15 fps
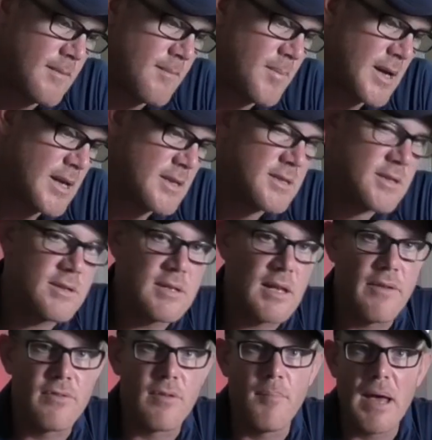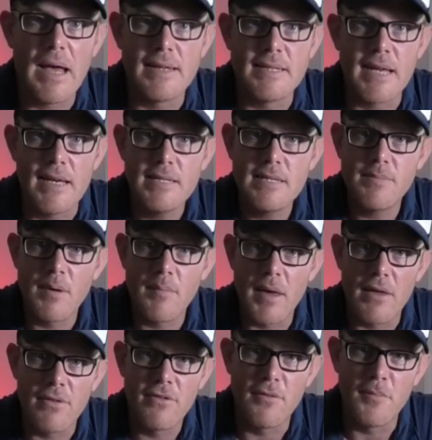But it's just left a bad taste in my
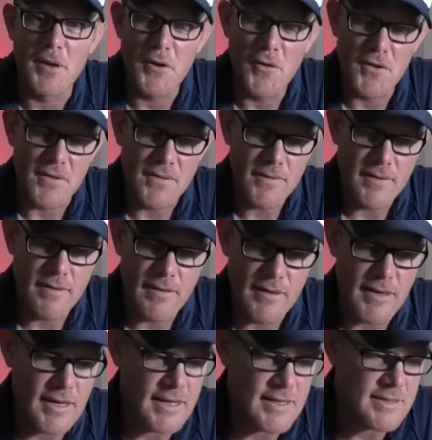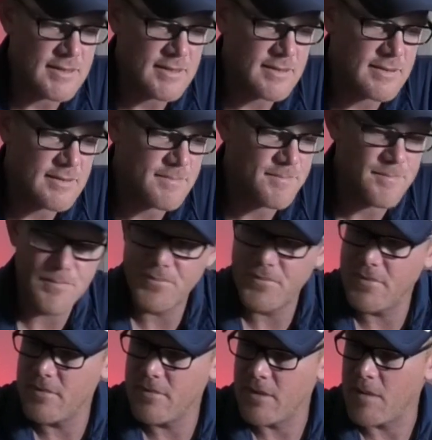mouth, to be honest.
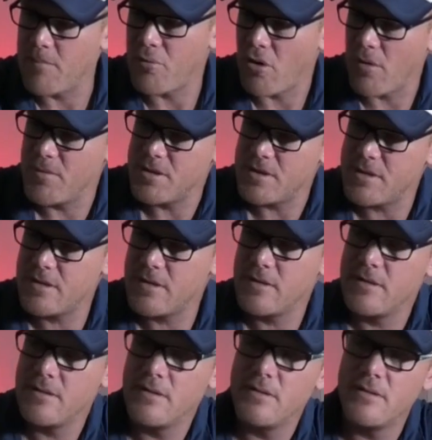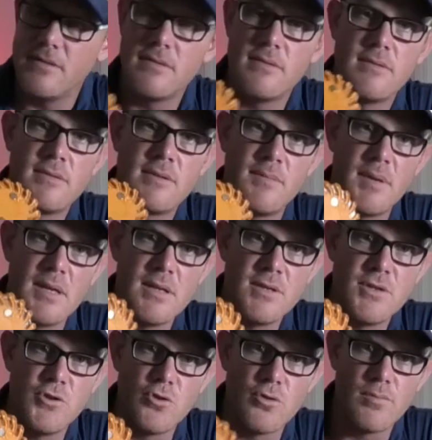They promised to be as
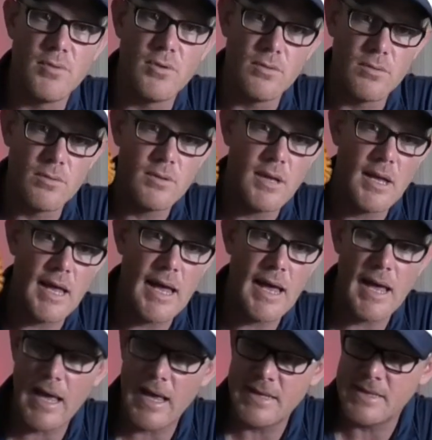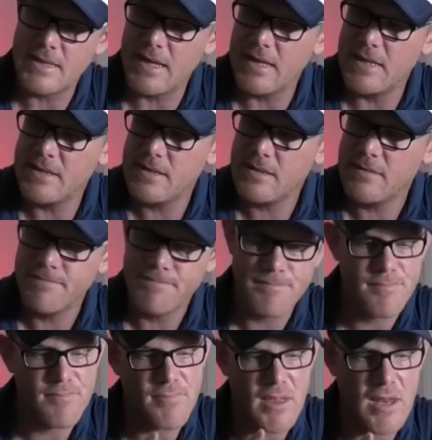durable as these.
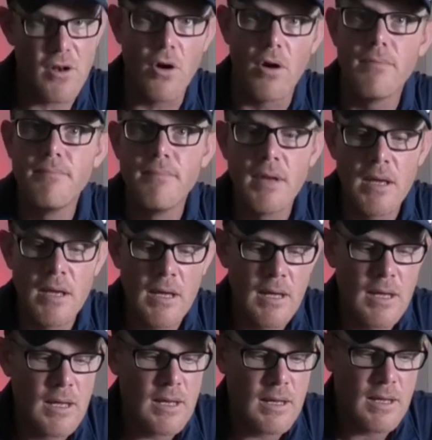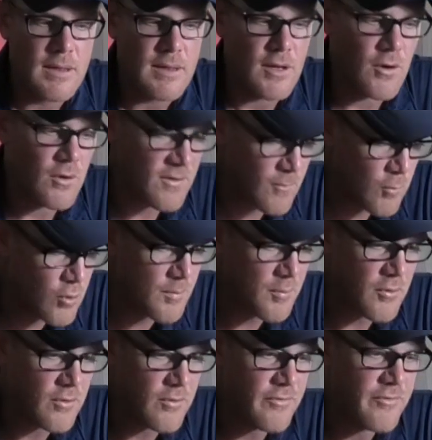They're not. They're not as
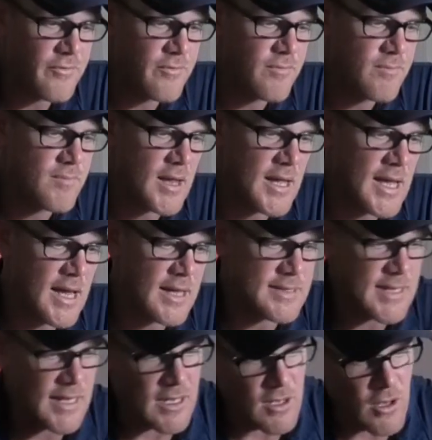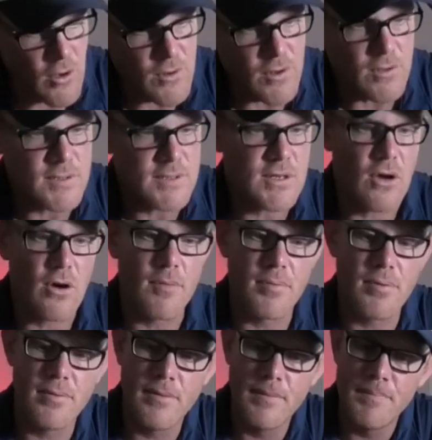waterproof. They can't take a load on
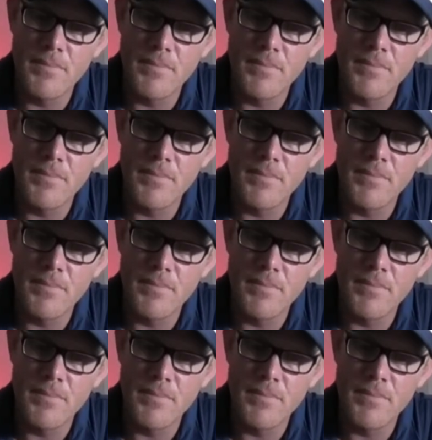top.